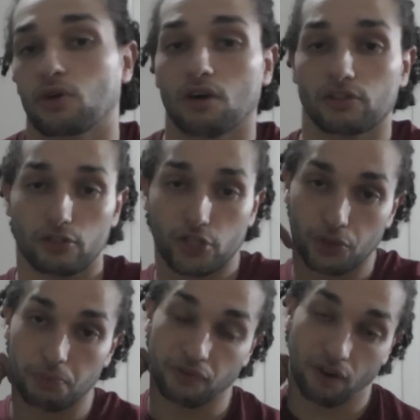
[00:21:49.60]
Conor
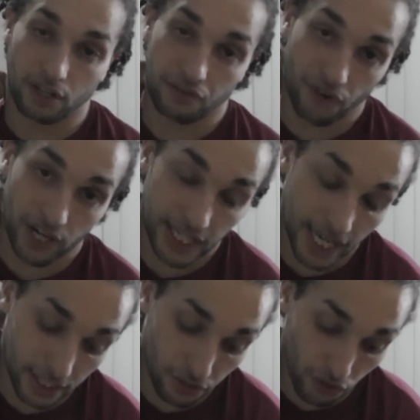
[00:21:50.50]
should be fighting
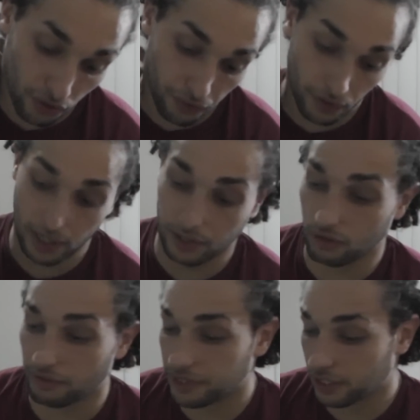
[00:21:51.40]
Frankie Edgar,
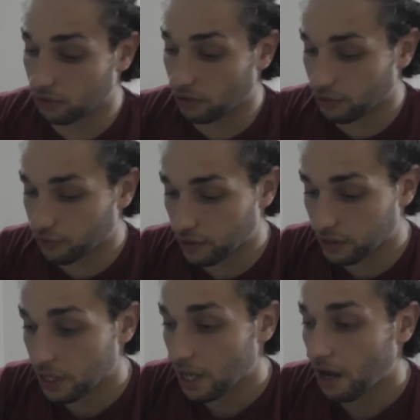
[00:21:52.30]
UFC
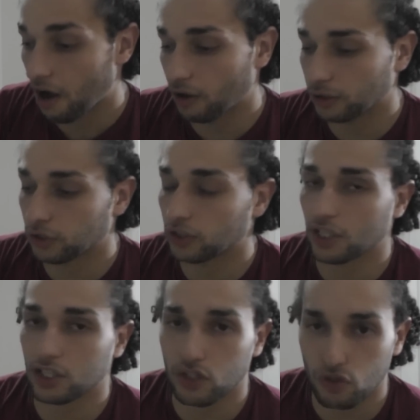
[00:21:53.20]
200. Aldo
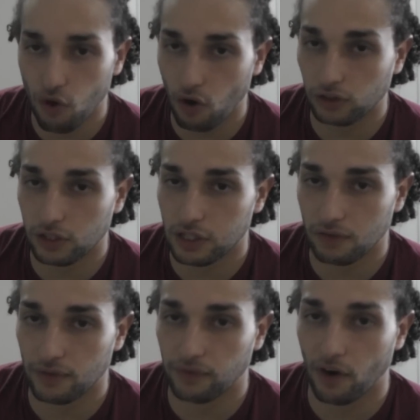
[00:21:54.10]
does not
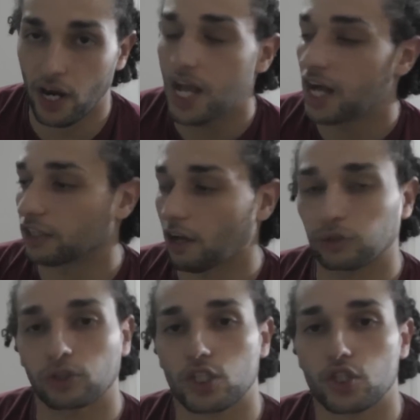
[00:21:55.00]
deserve the fight, and
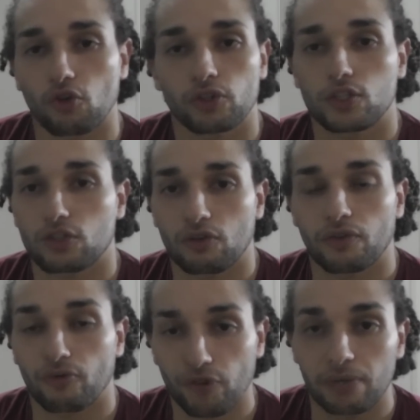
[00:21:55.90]
Aldo does not
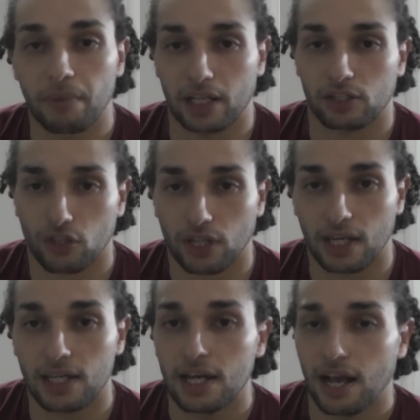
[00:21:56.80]
deserve a rematch,
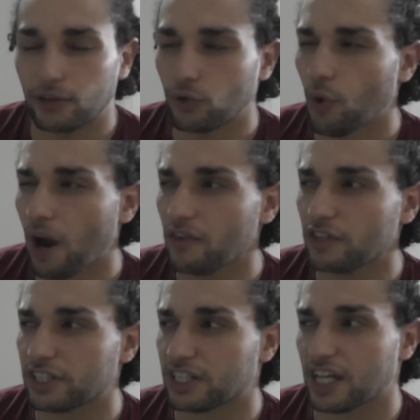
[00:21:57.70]
okay? And
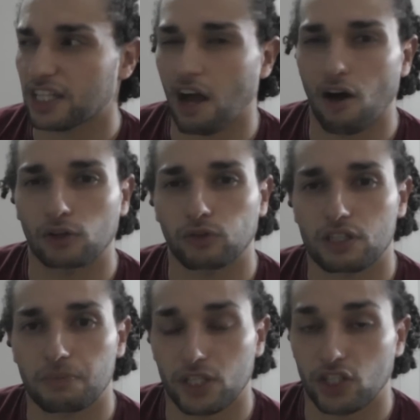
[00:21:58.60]
whoever is saying that Aldo
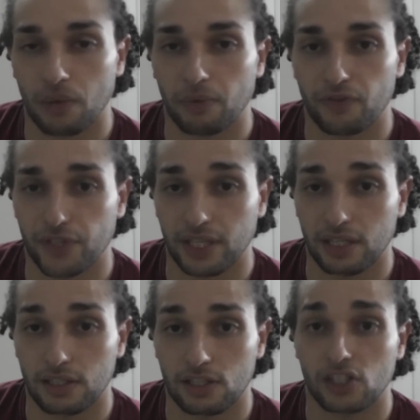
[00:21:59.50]
has been a champion for
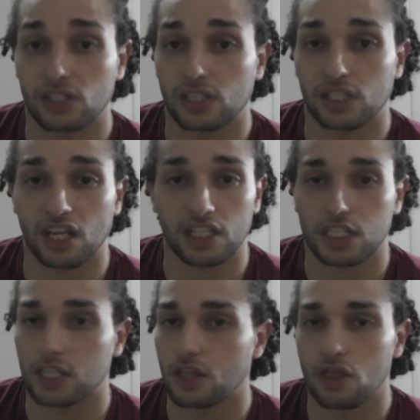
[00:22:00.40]
10 years
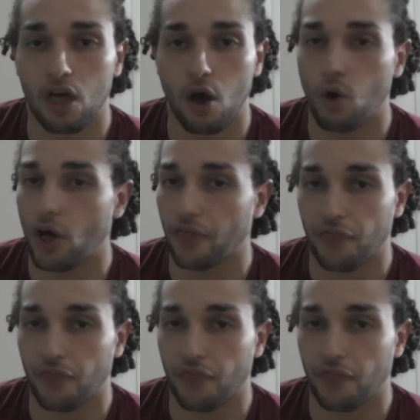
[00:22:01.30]
doesn't know a